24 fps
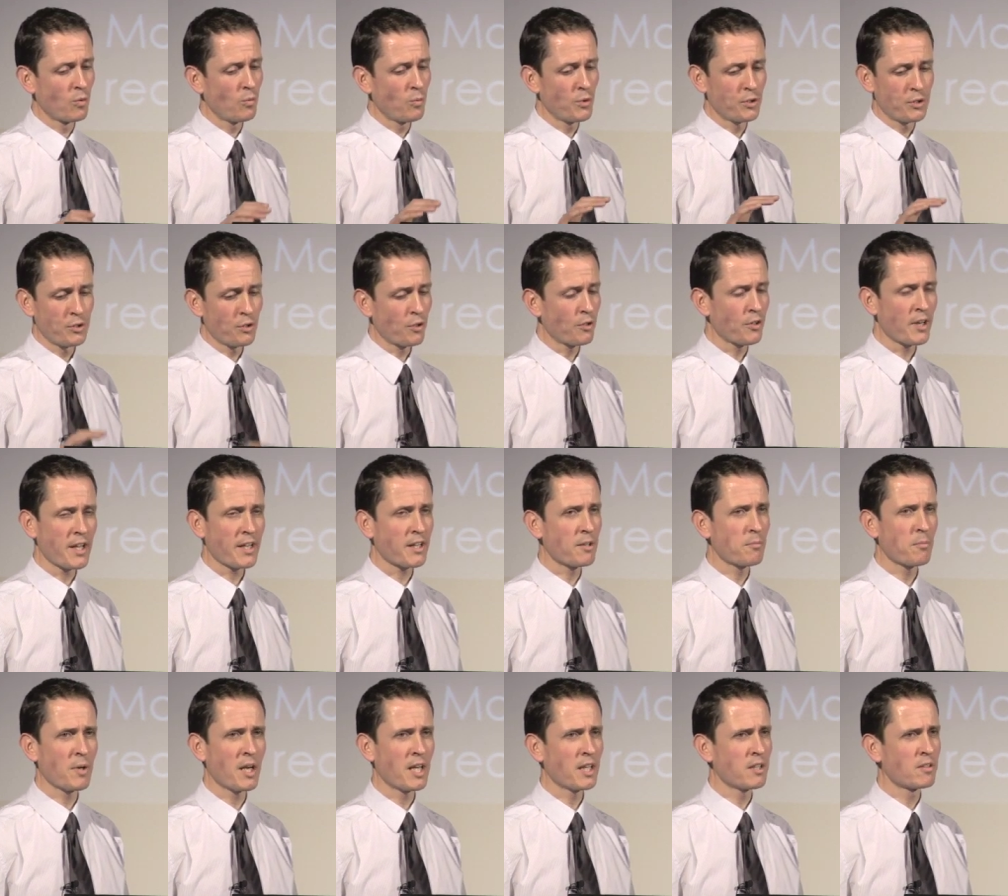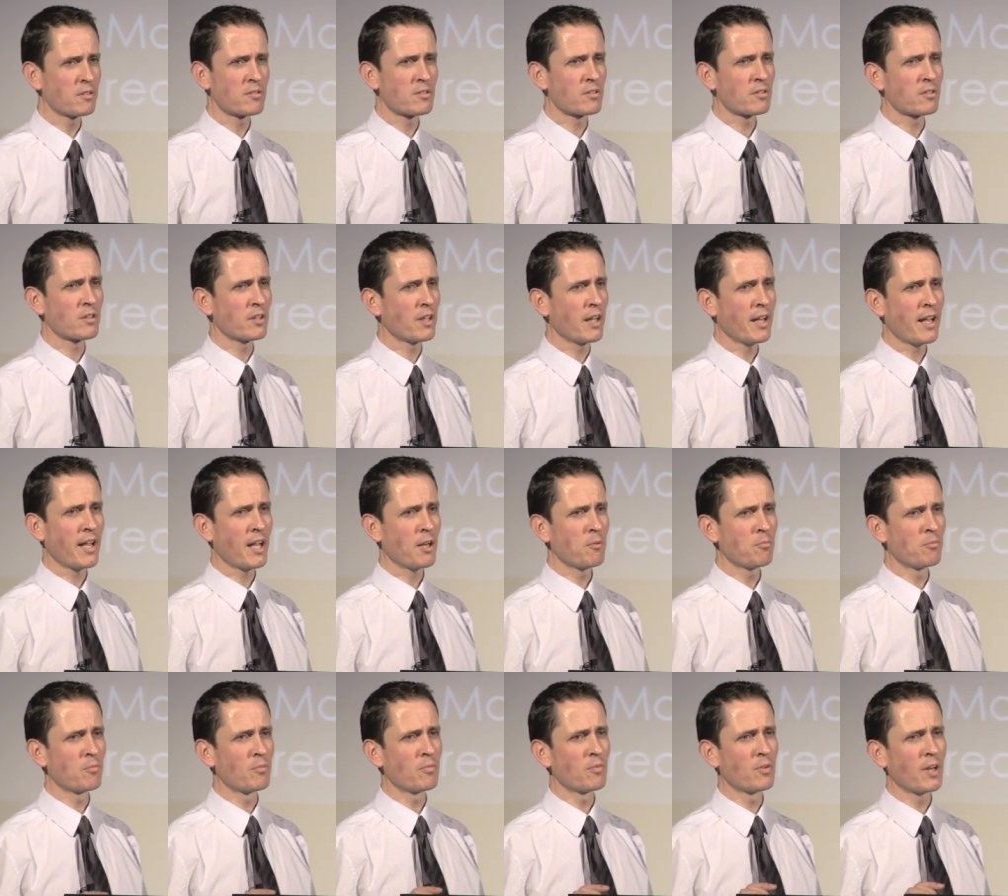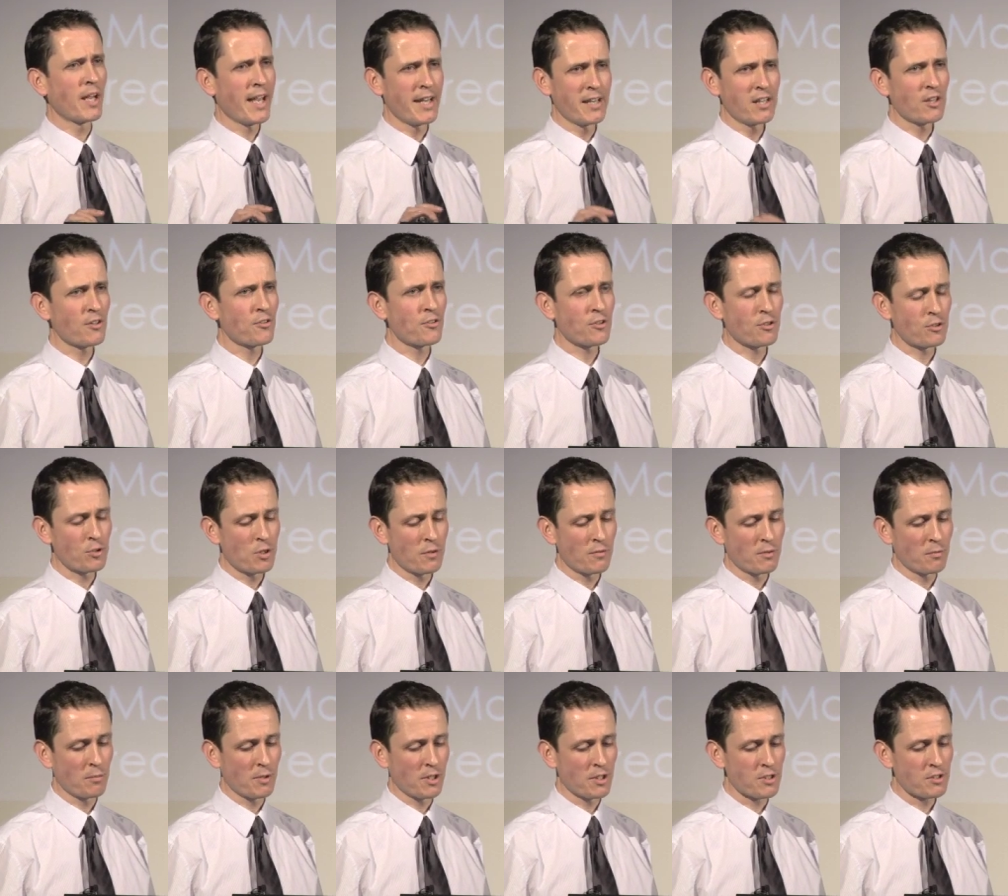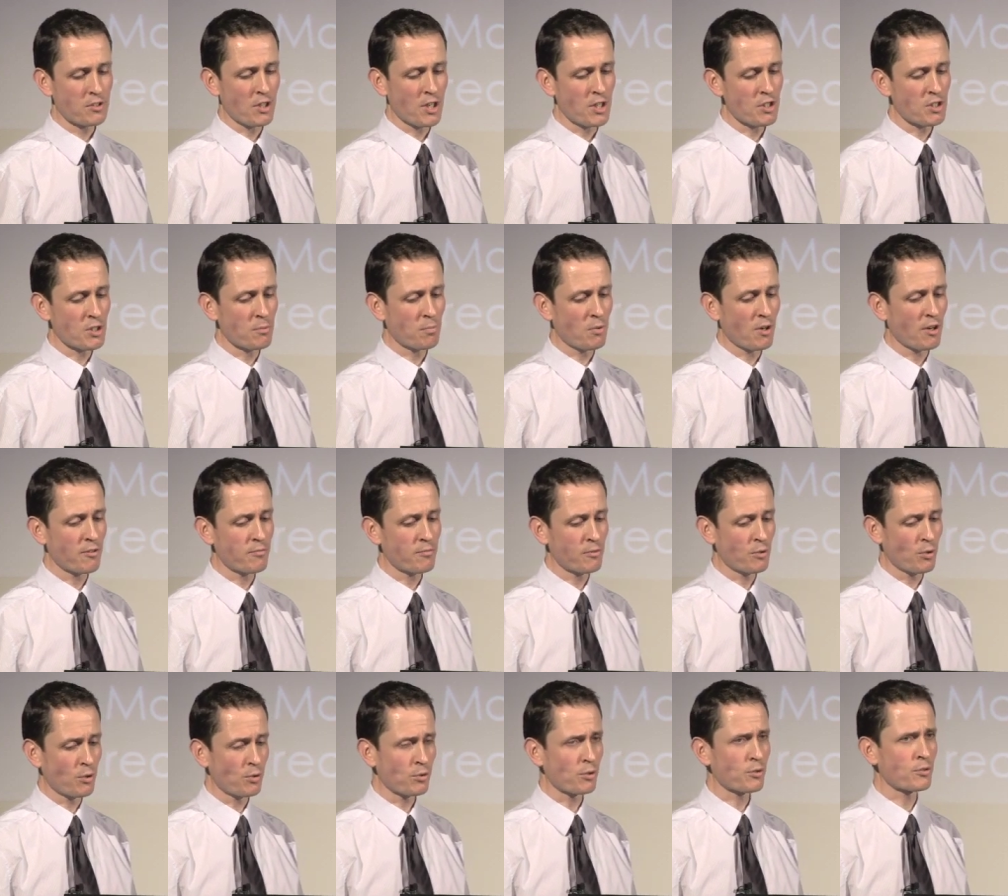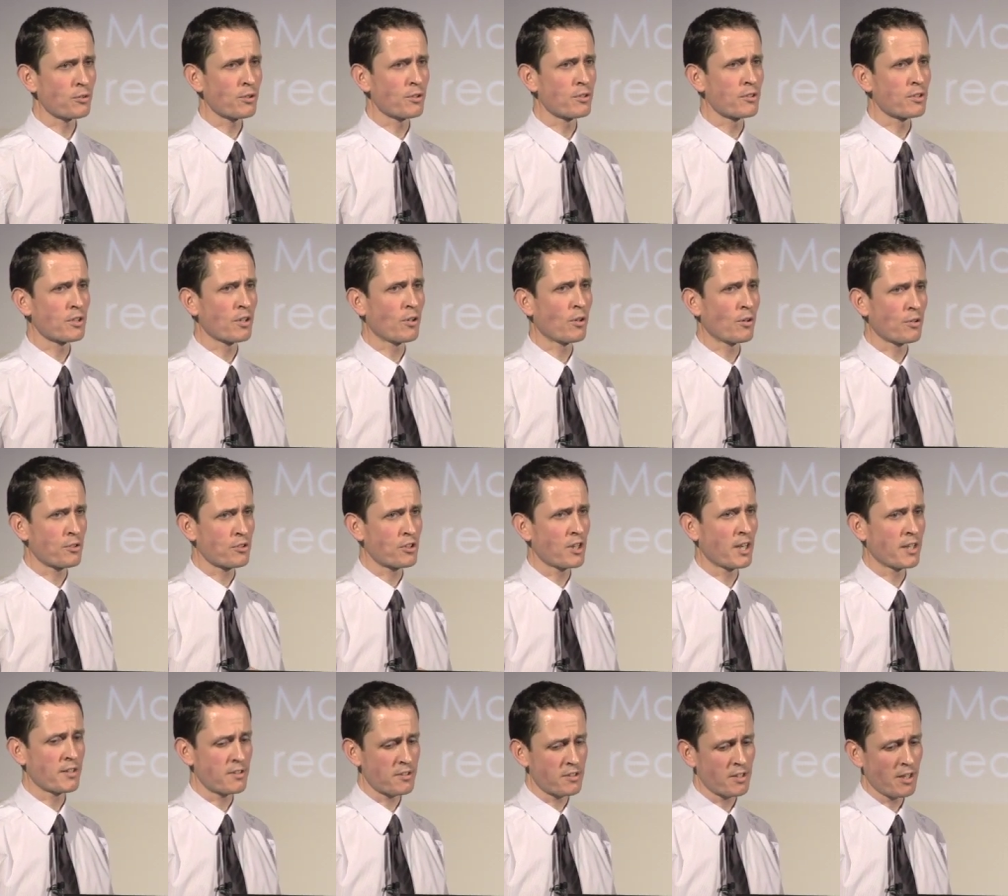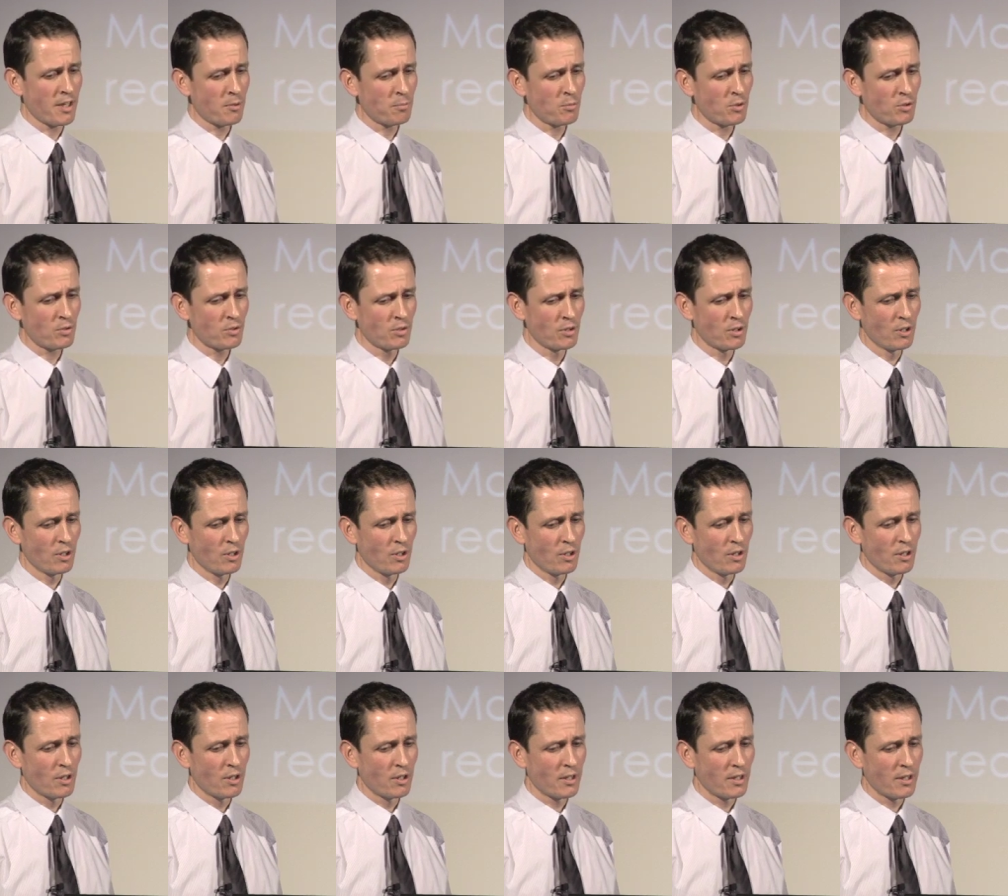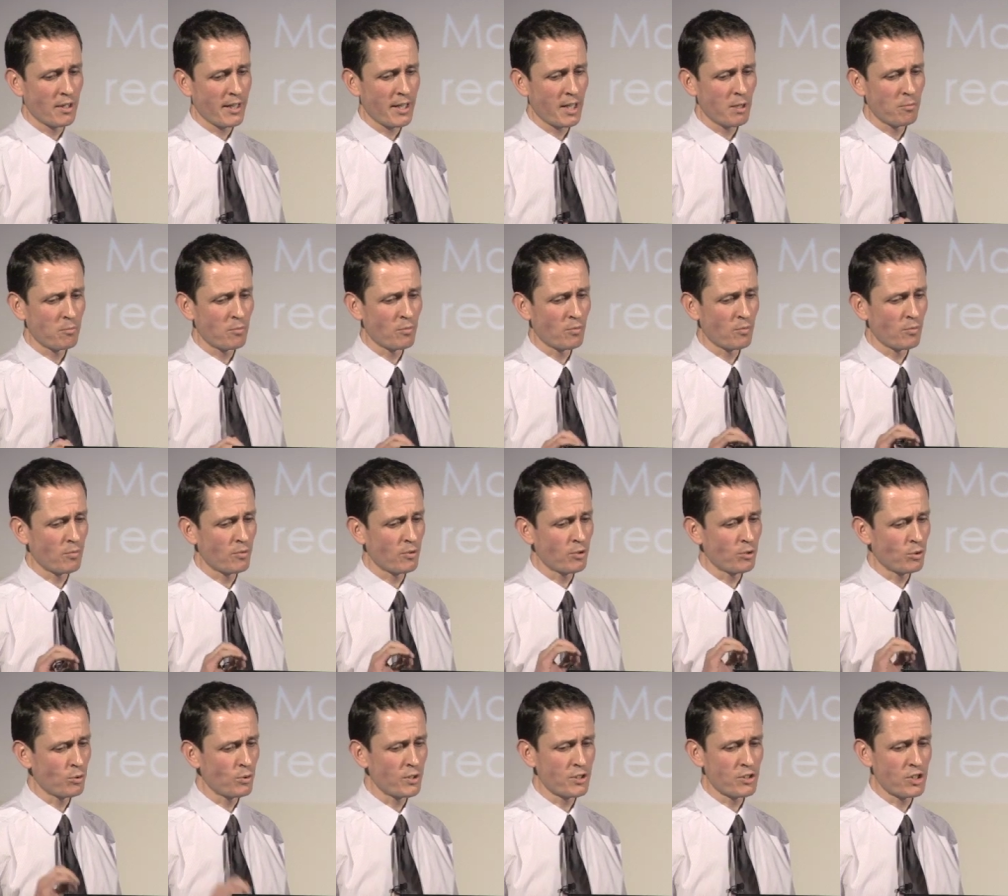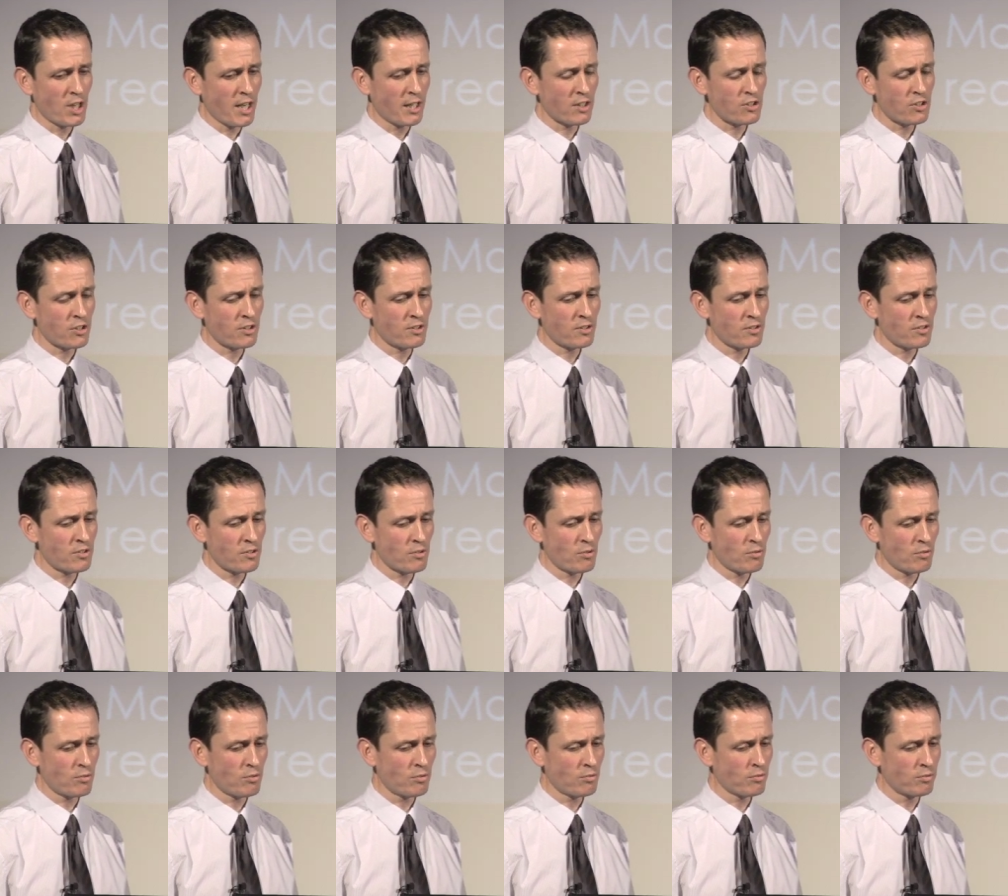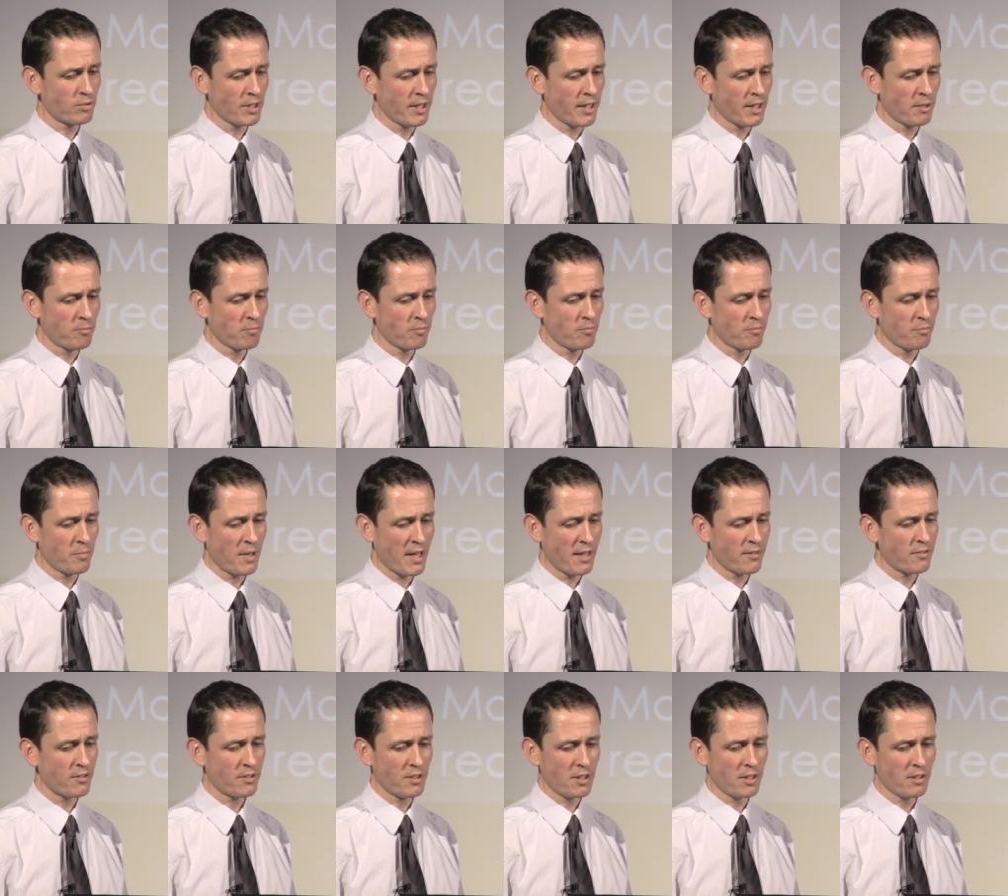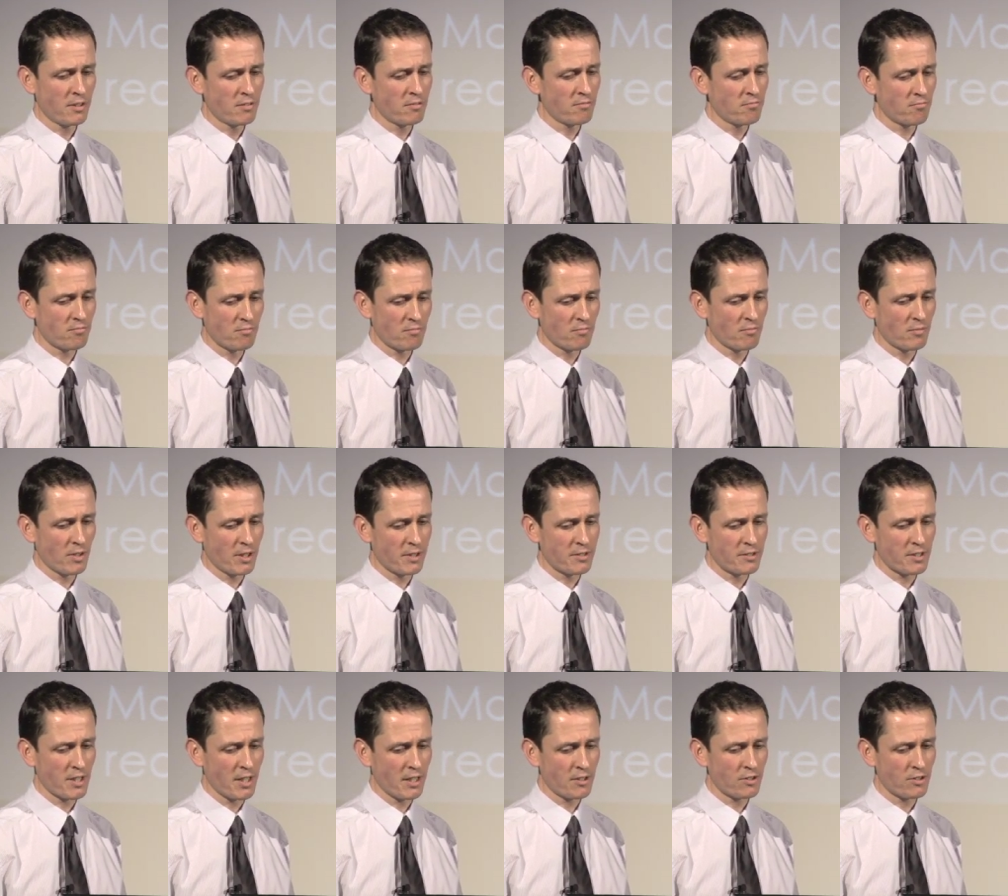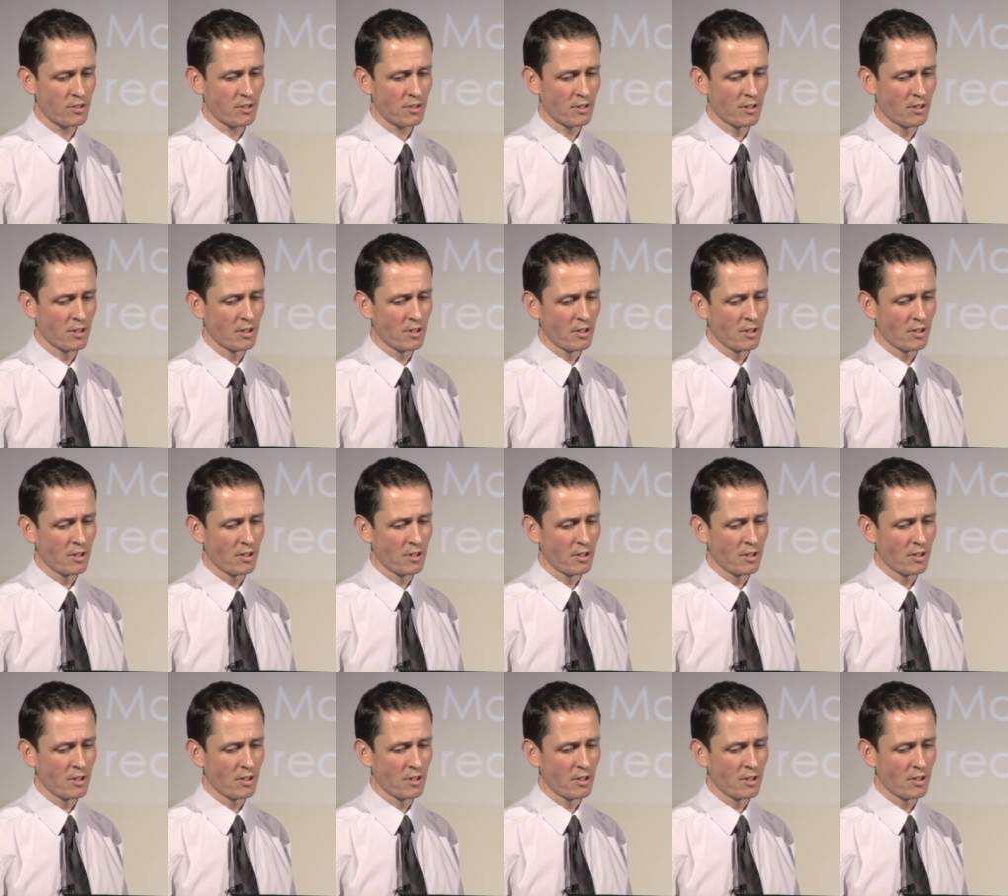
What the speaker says: We do not recommend any other route of administration apart from the oral route or transdermal. No injections, no pethidine, etc.